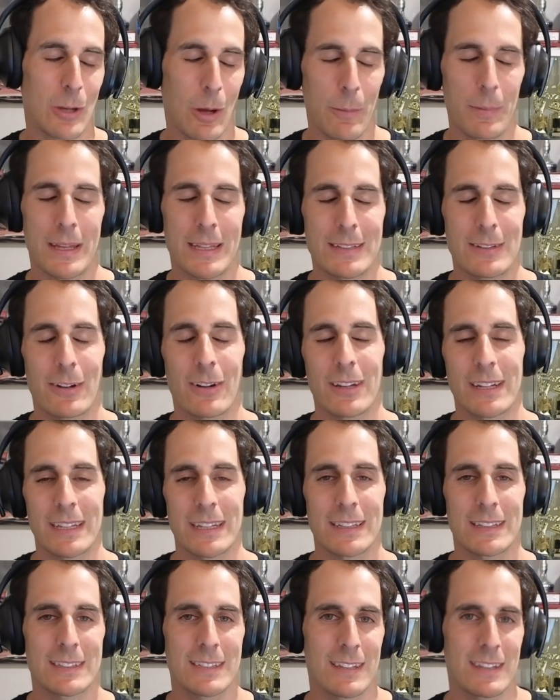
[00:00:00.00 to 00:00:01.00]
on
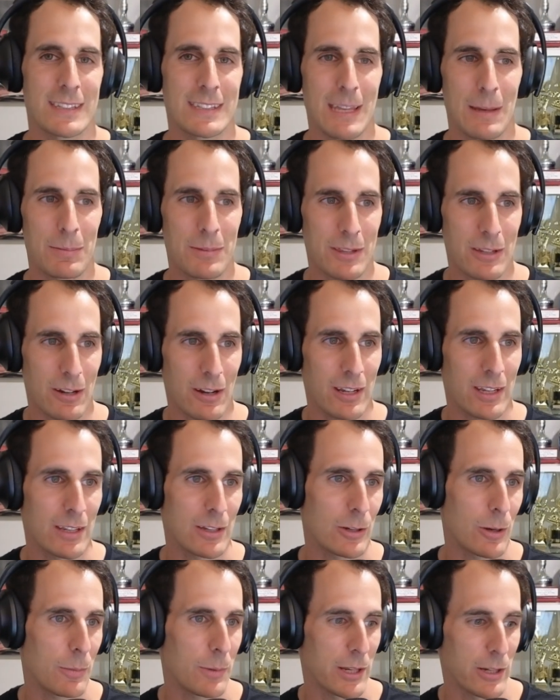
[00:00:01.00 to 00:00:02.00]
it to the depth that I can
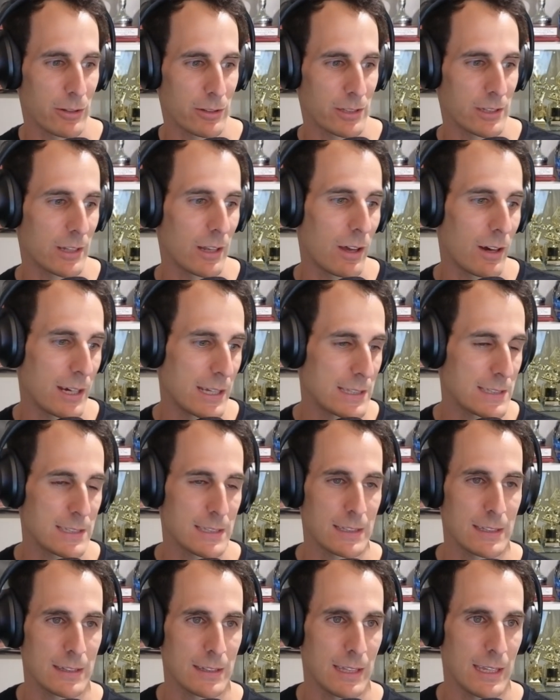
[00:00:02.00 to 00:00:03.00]
comment on the lines
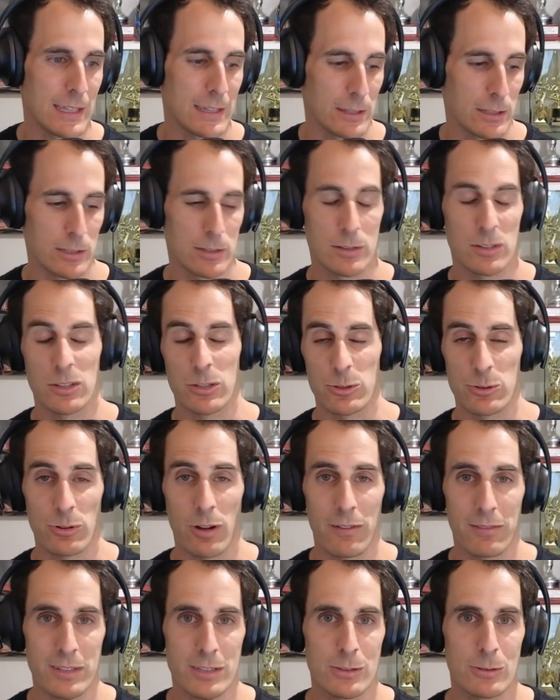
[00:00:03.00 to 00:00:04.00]
and the
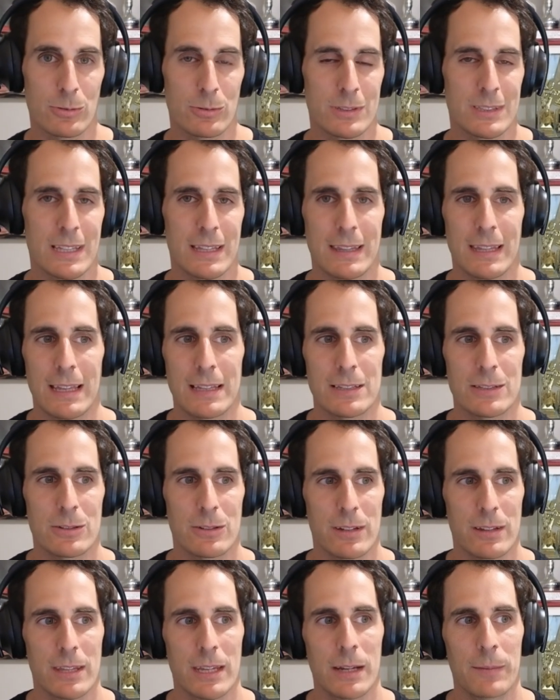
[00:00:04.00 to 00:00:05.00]
driver tools and that sort
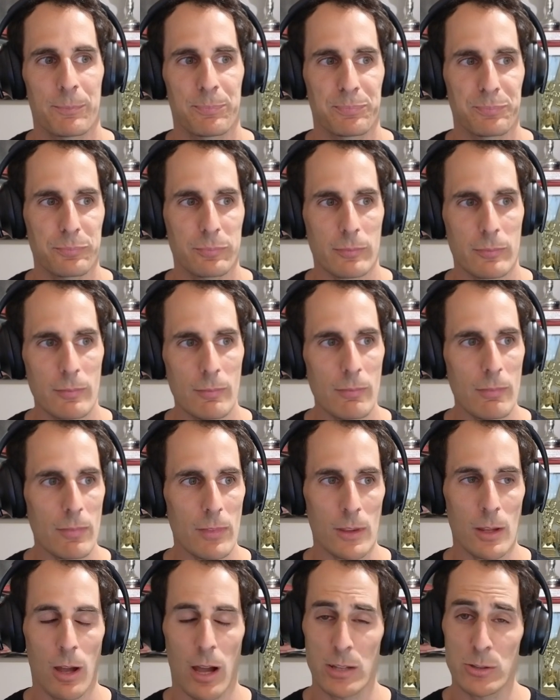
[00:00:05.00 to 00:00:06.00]
of thing.
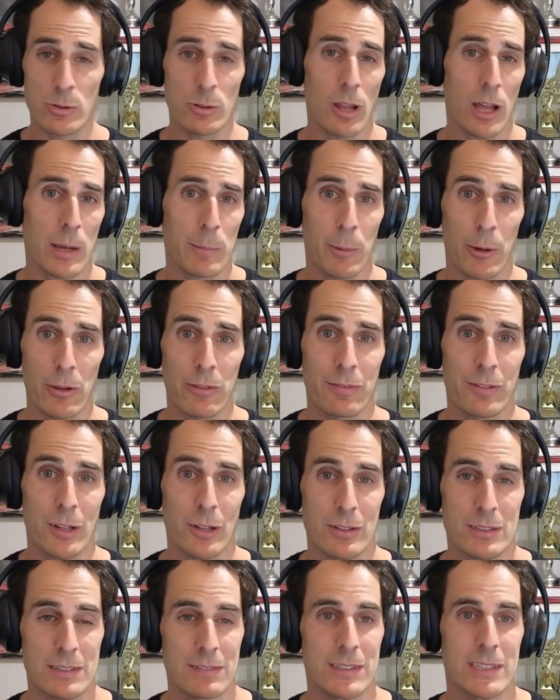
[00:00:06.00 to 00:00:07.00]
I do like both
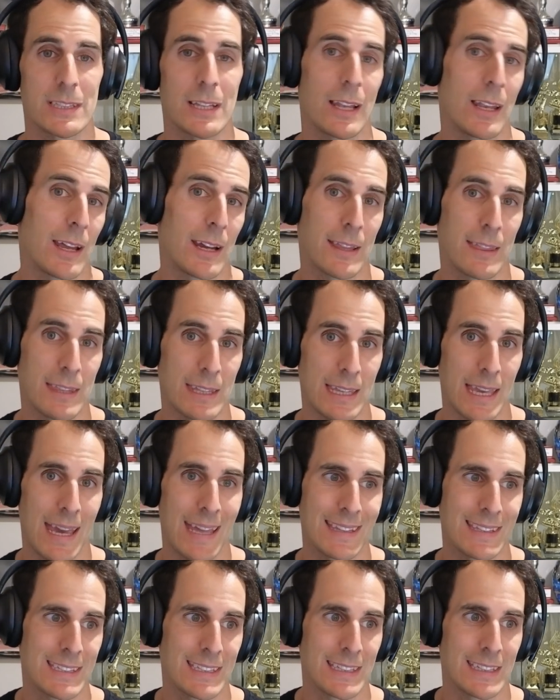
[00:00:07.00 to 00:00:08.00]
philosophies. I like the
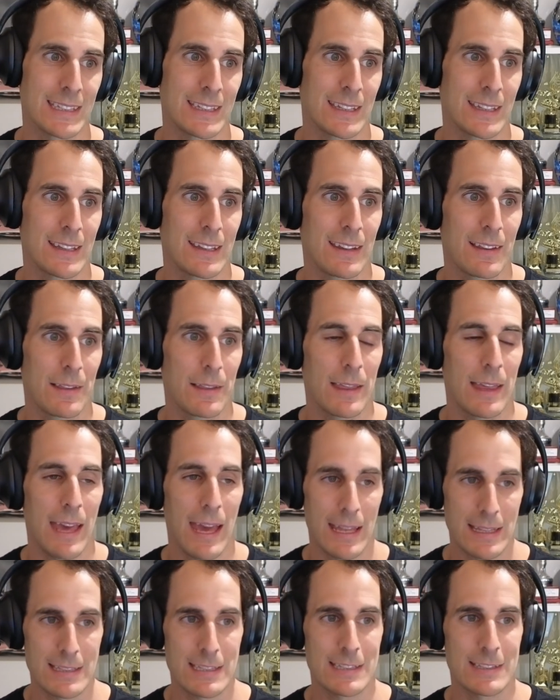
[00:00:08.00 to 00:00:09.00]

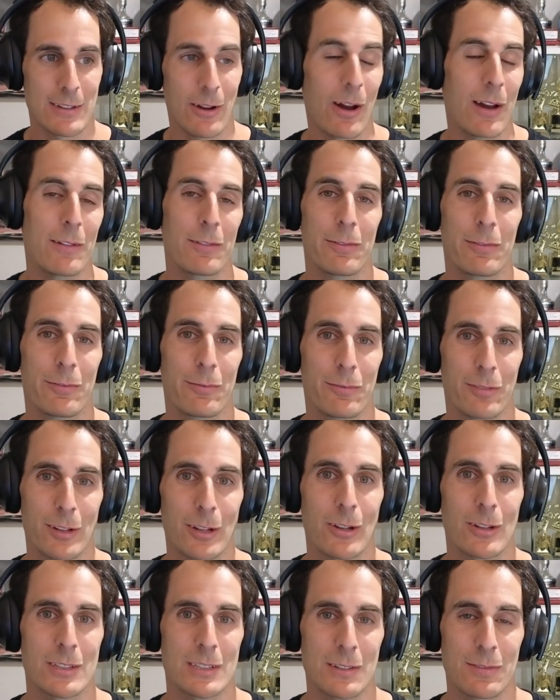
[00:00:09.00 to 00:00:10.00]
anti-dive
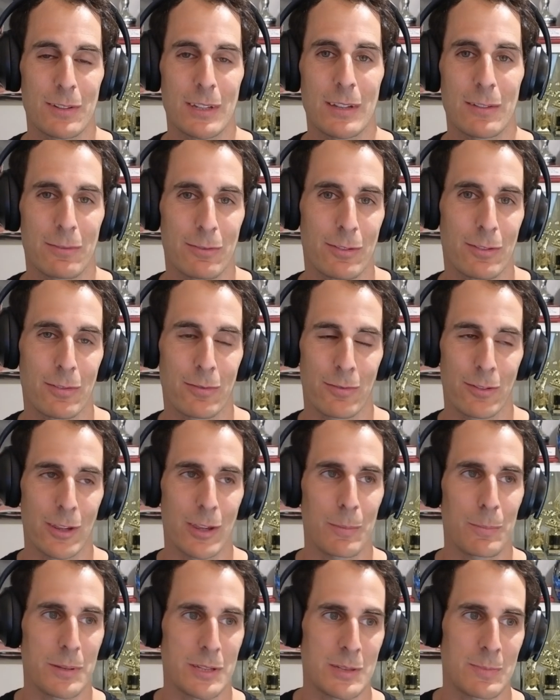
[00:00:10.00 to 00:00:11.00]
philosophy for the
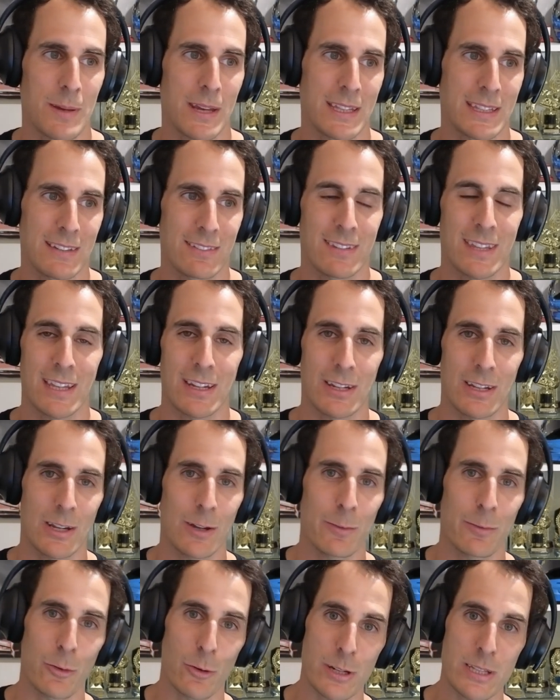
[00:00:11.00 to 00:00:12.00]
perspective that it
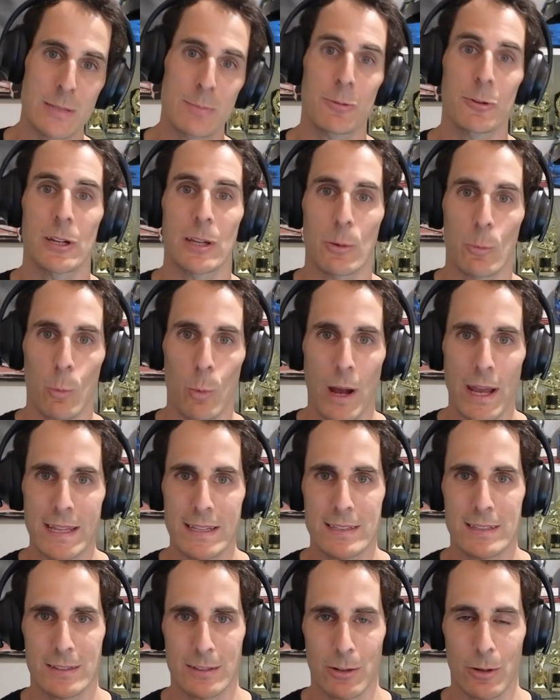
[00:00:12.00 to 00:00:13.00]
avoids putting
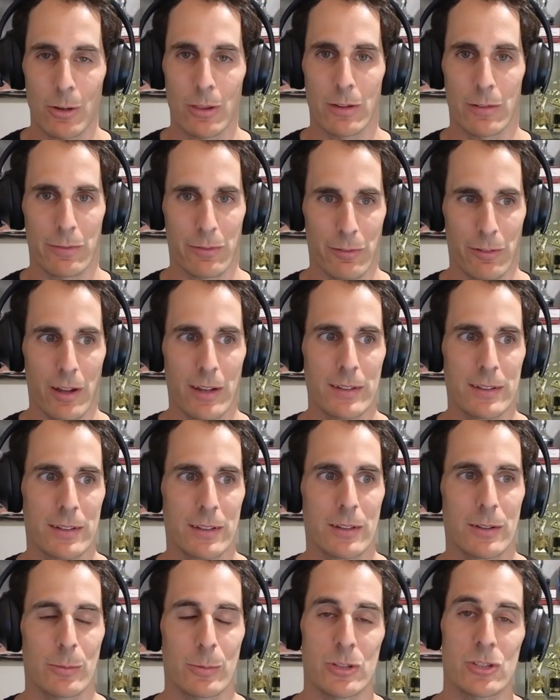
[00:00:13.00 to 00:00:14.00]
weight on the front,
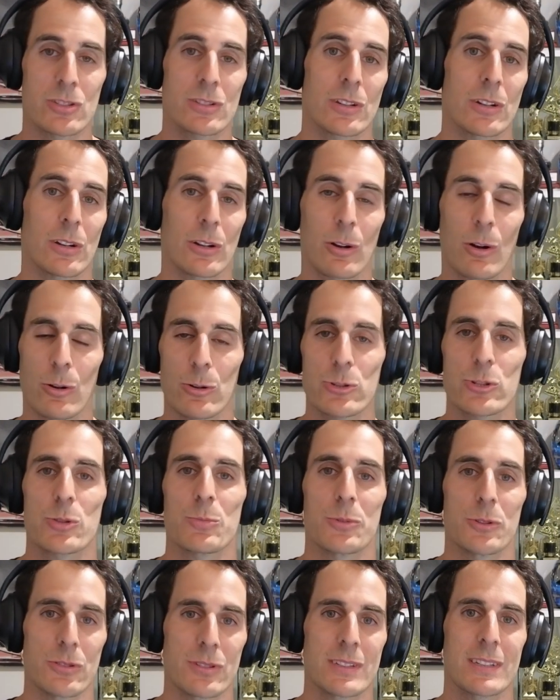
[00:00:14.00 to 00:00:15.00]
which is going to
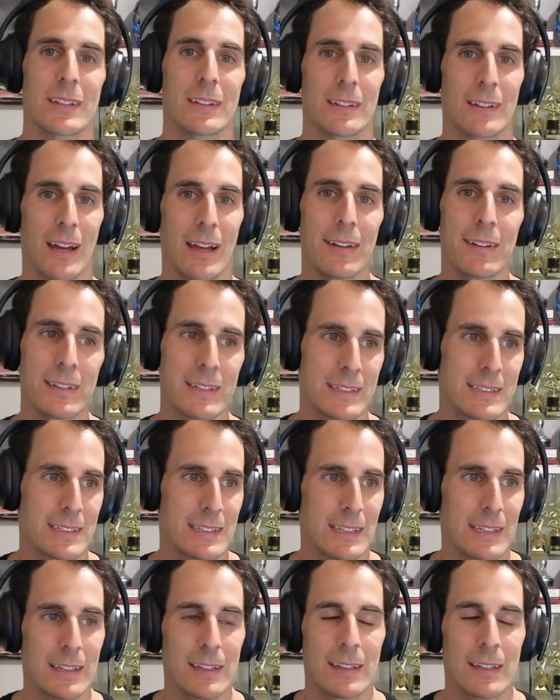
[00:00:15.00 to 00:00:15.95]
contribute to understeer.